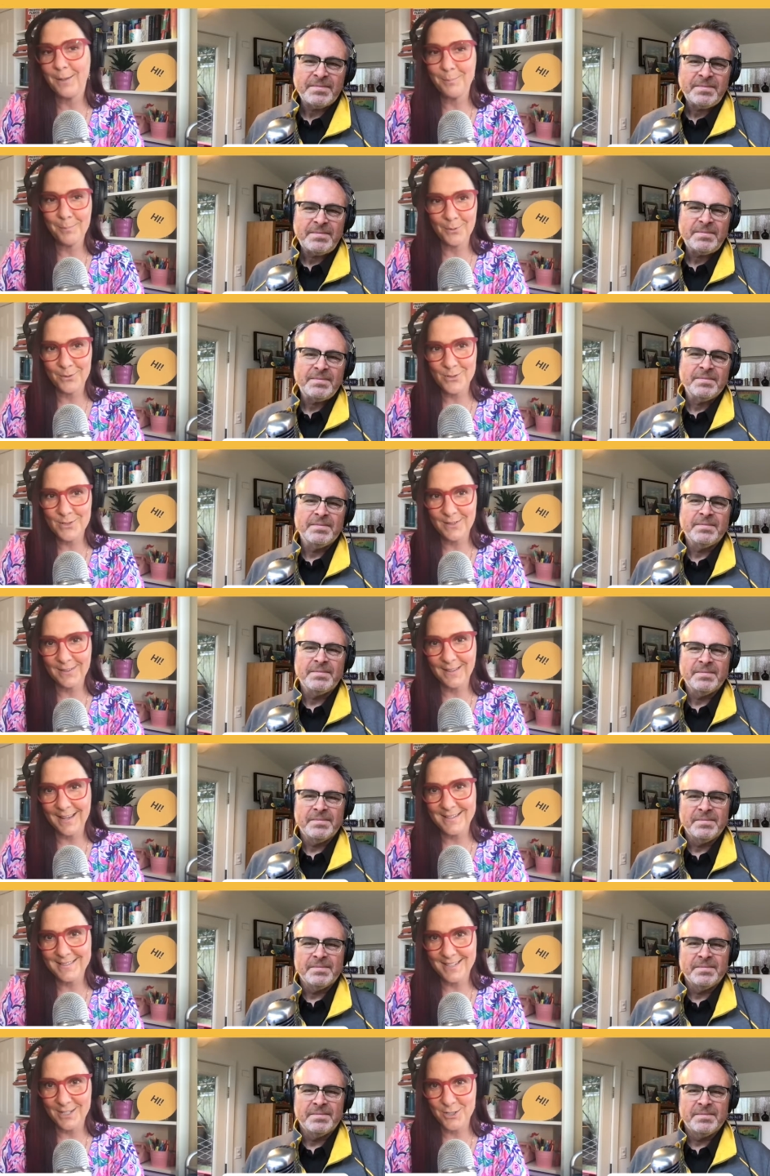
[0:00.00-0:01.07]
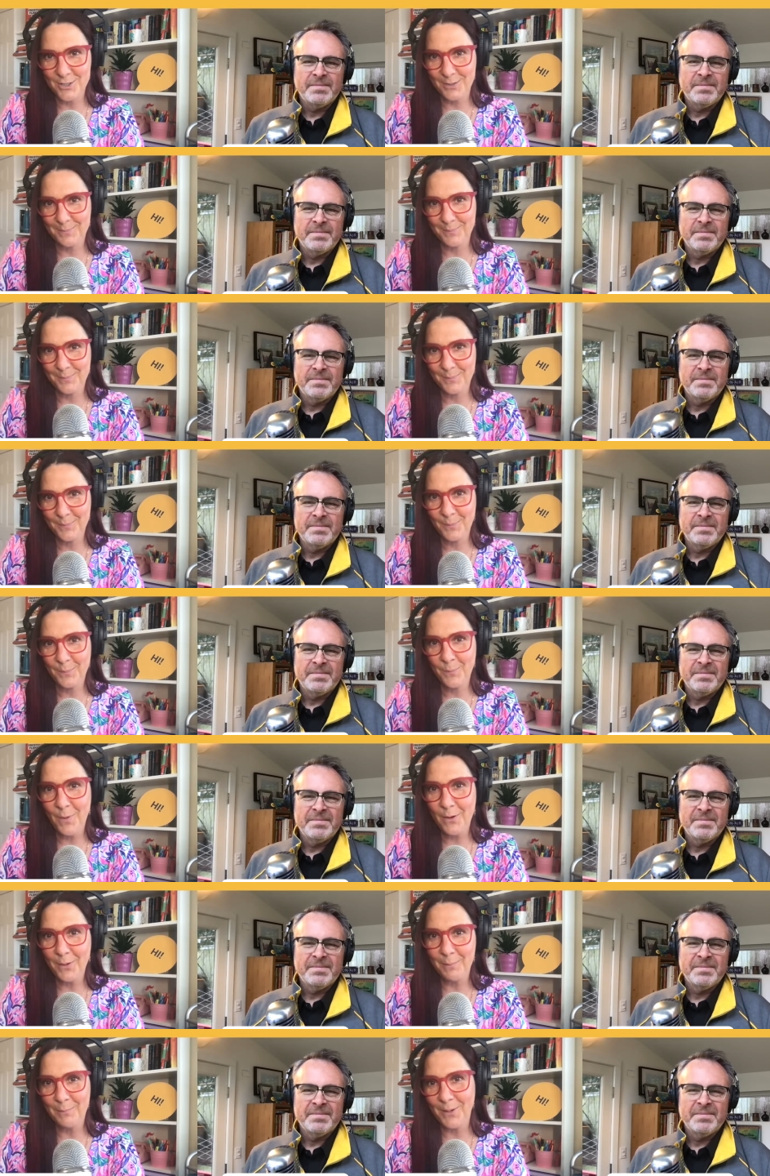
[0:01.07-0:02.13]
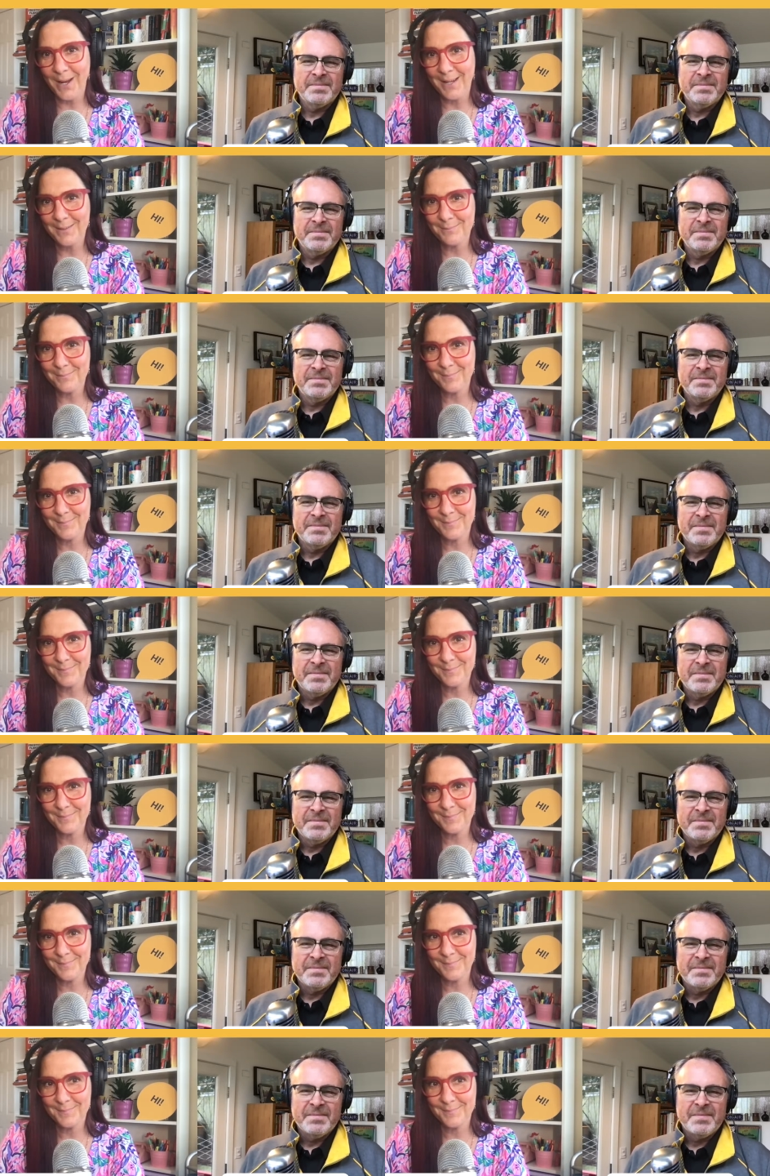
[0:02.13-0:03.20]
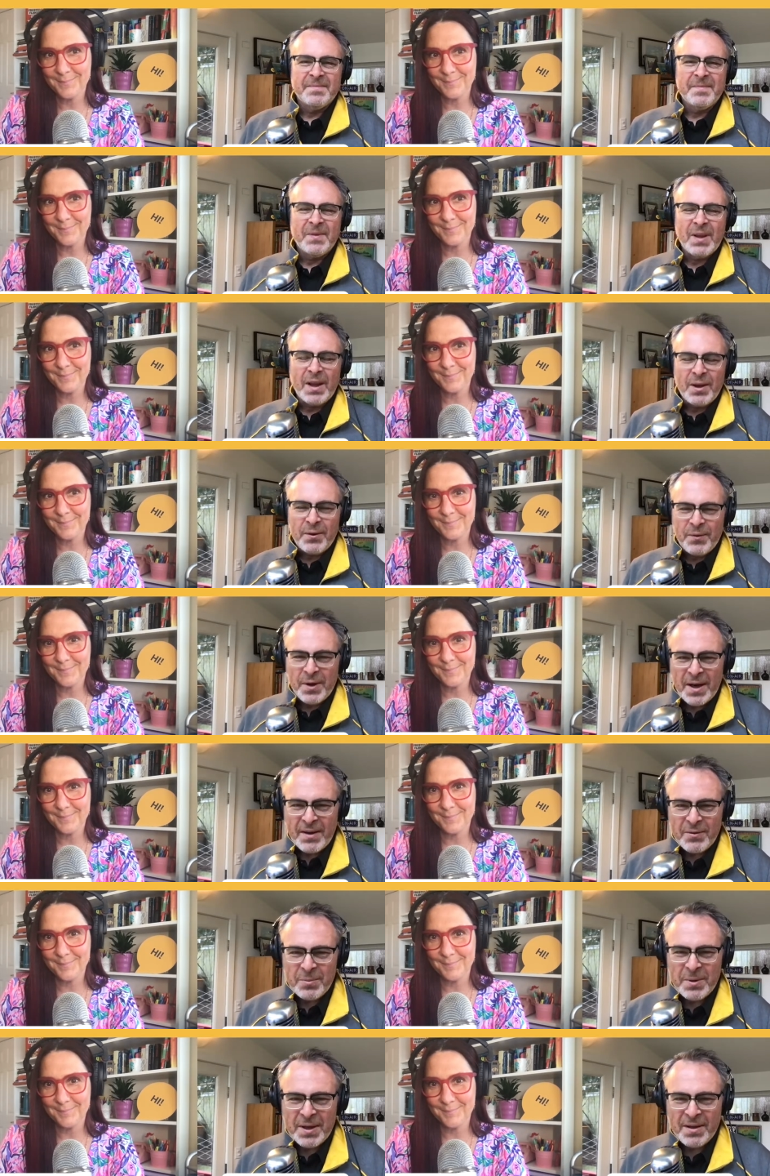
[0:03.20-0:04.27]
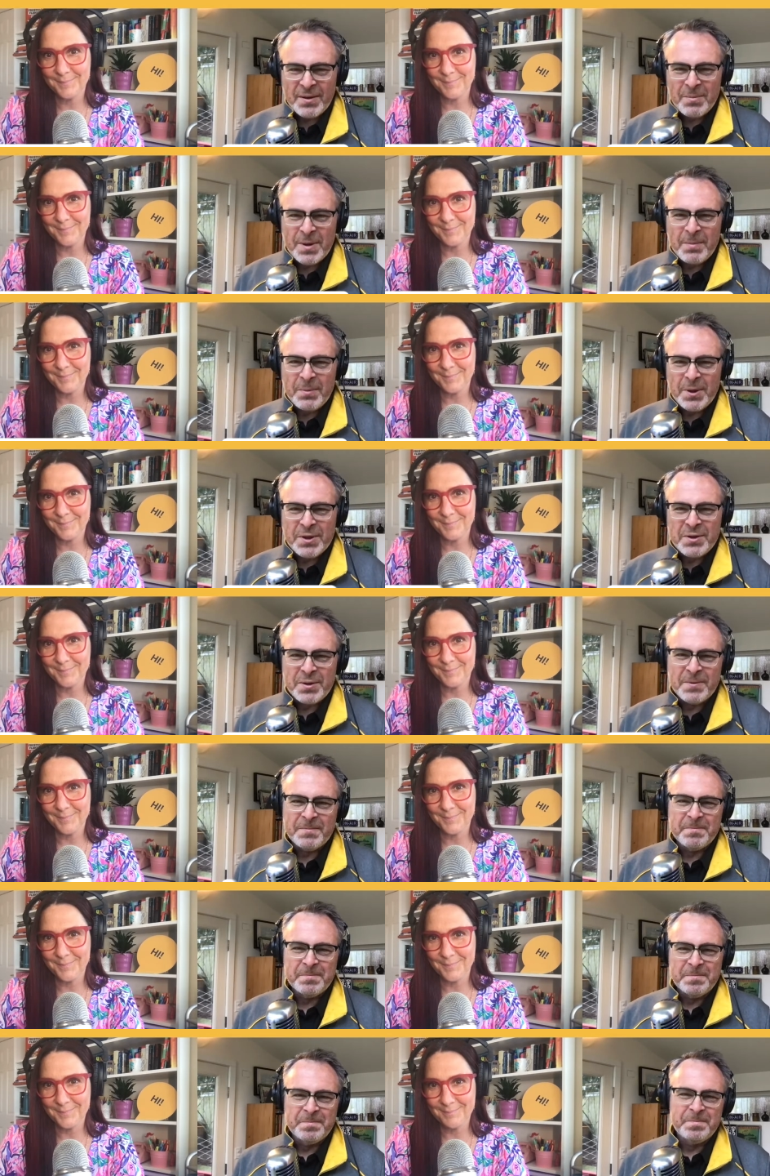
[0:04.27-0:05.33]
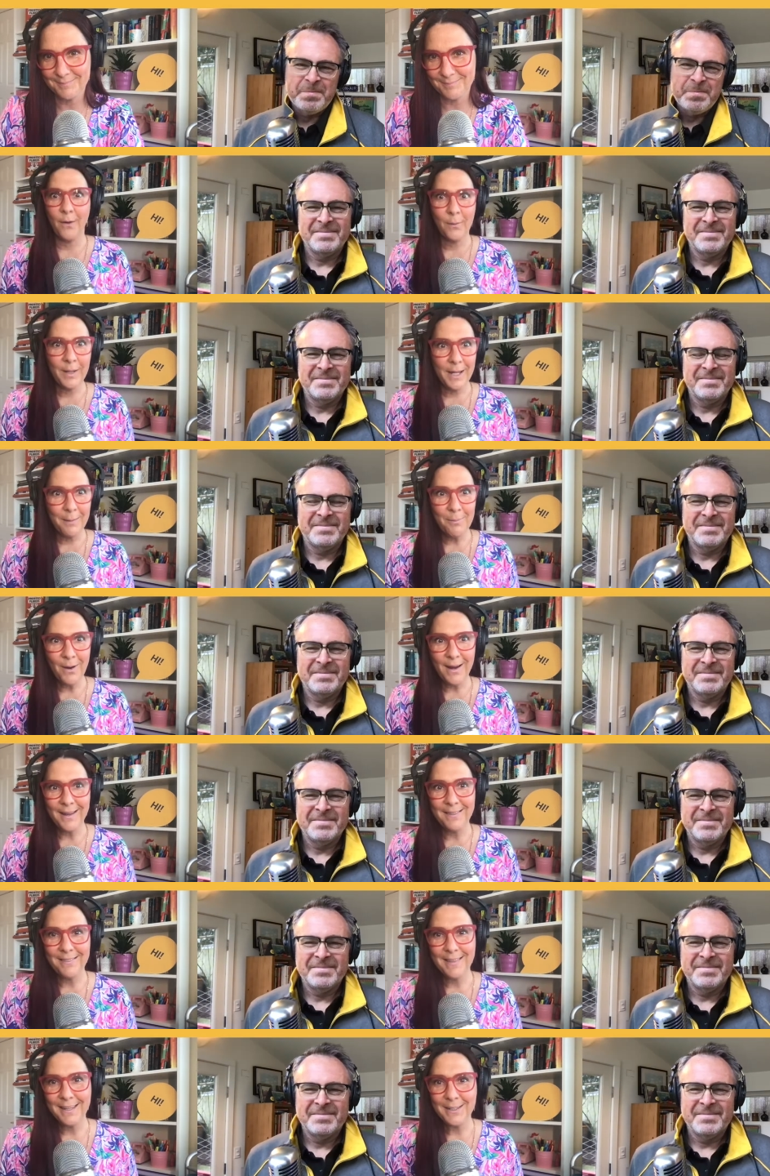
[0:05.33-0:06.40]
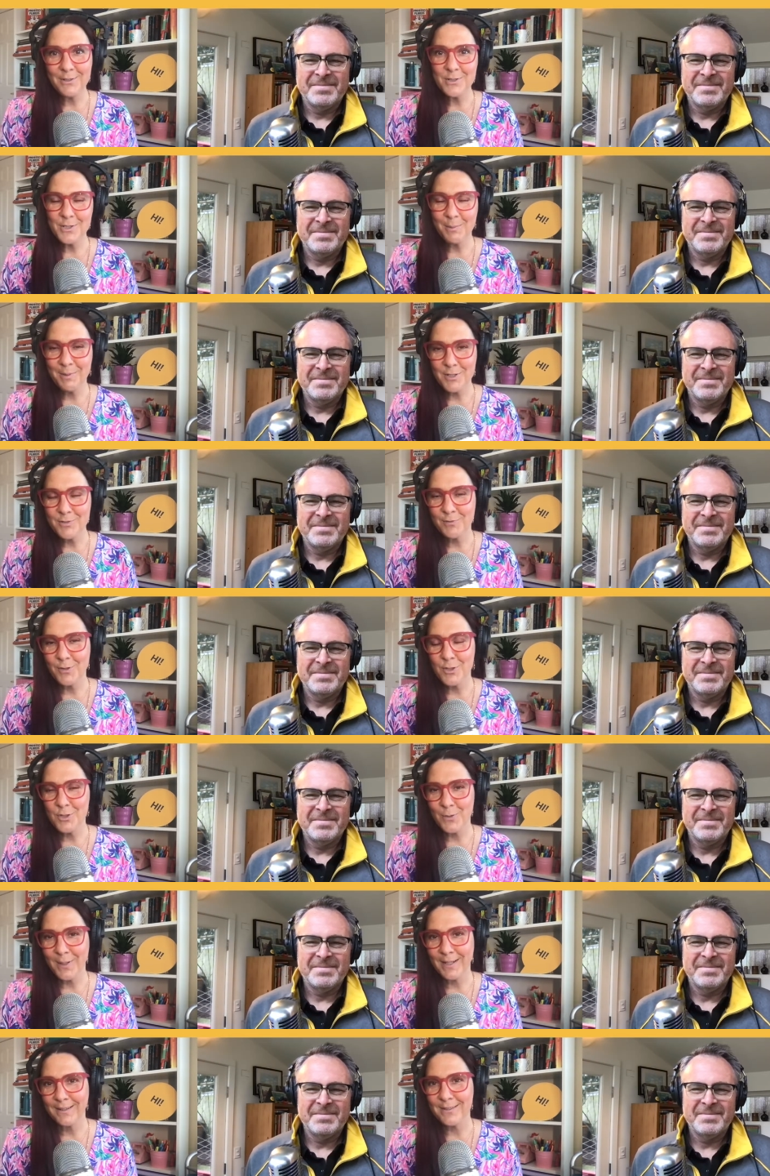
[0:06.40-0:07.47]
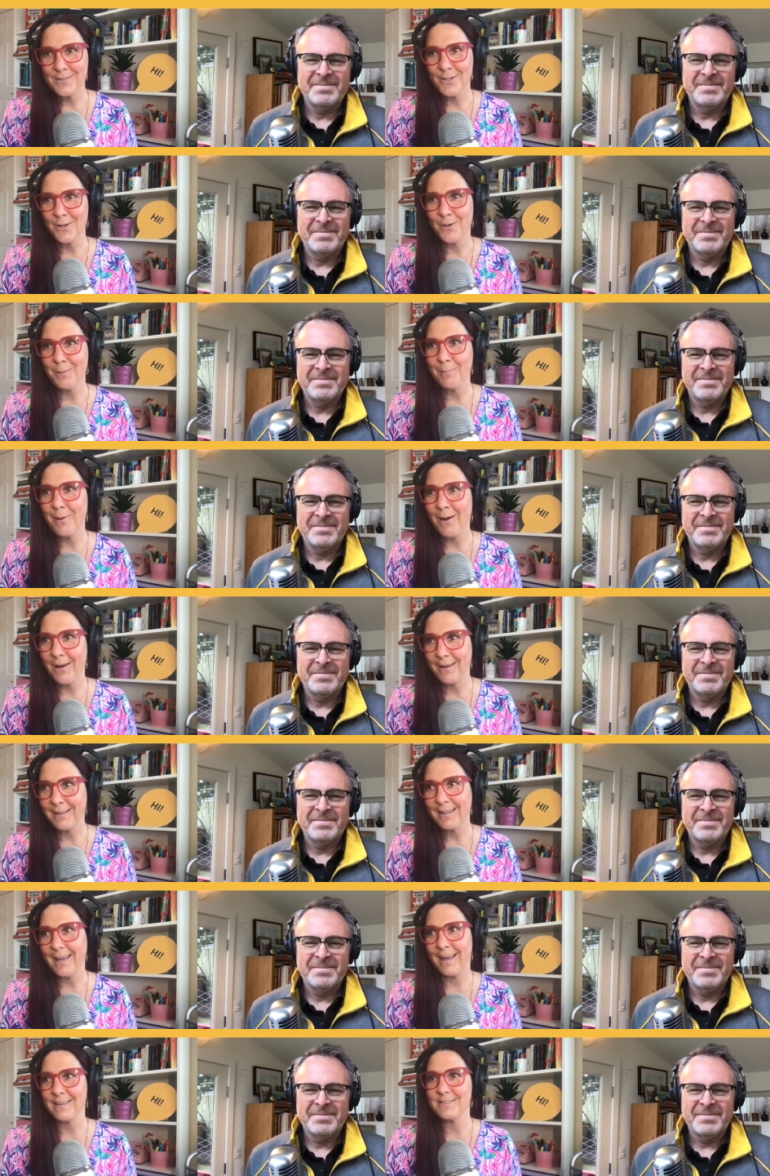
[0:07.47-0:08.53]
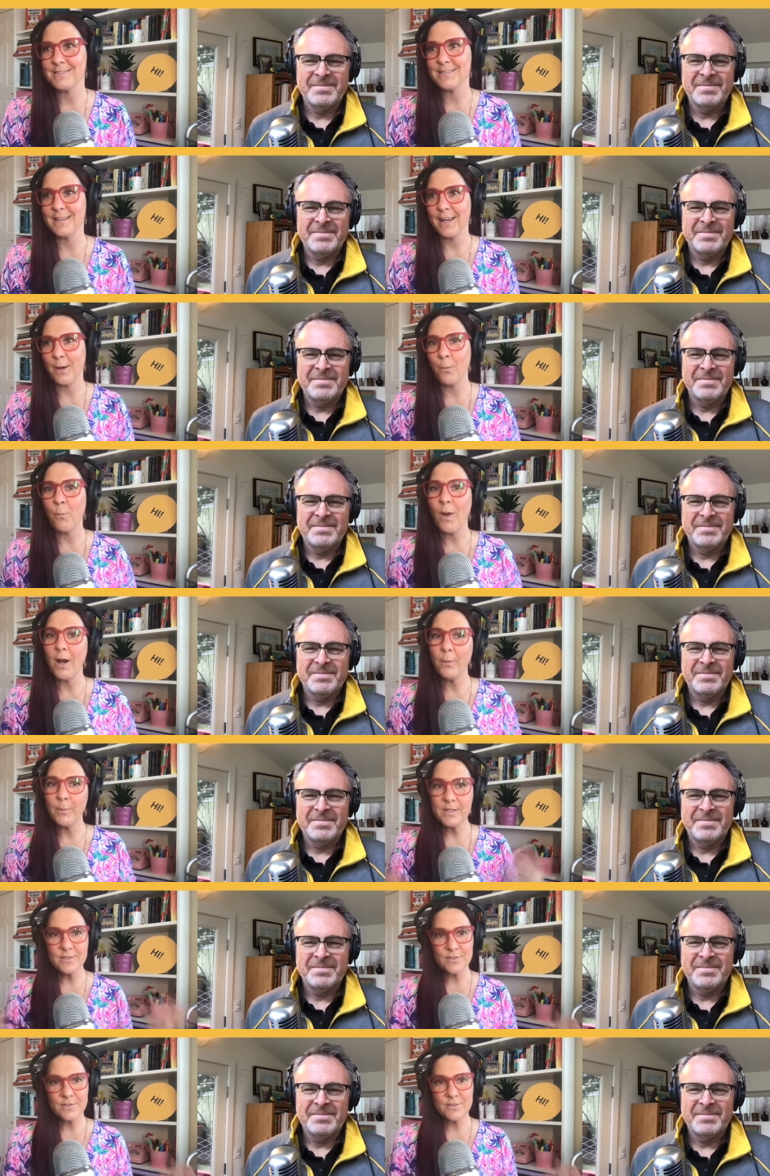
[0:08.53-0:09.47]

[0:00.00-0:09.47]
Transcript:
Speaker 1: and personalization. Welcome, Brian.
Speaker 2: Thank you for having me, Heather. My pleasure.
Speaker 1: Okay, Brian, thank you so much for joining us on our podcast today. Why don't